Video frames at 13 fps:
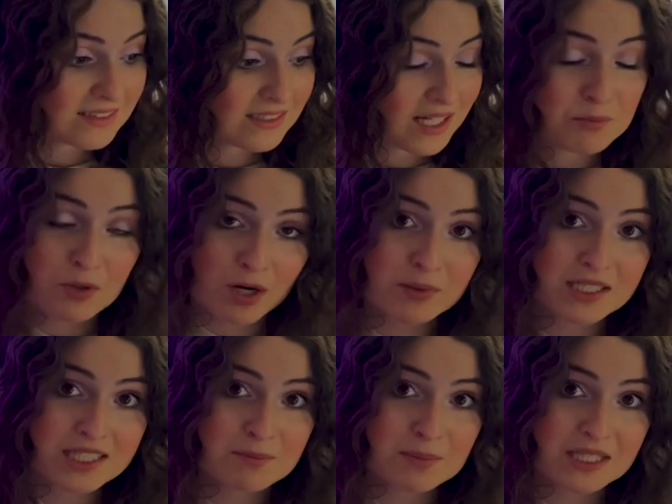I'd probably
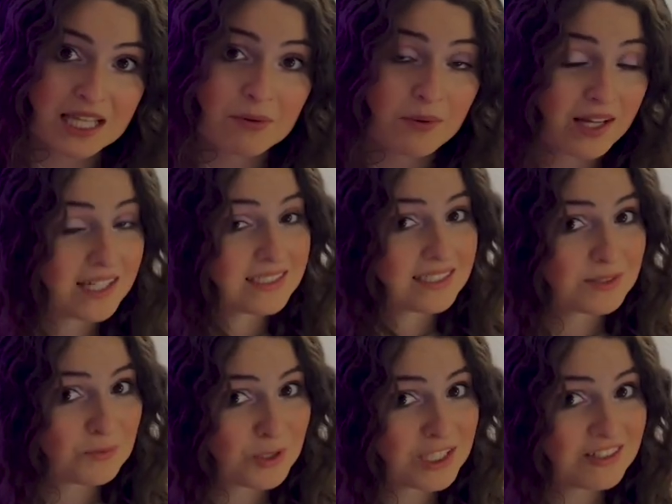keep it that way because it's
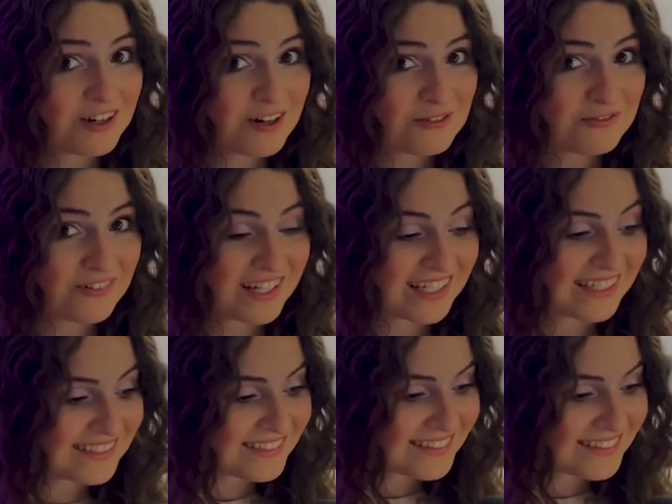pretty darn funny.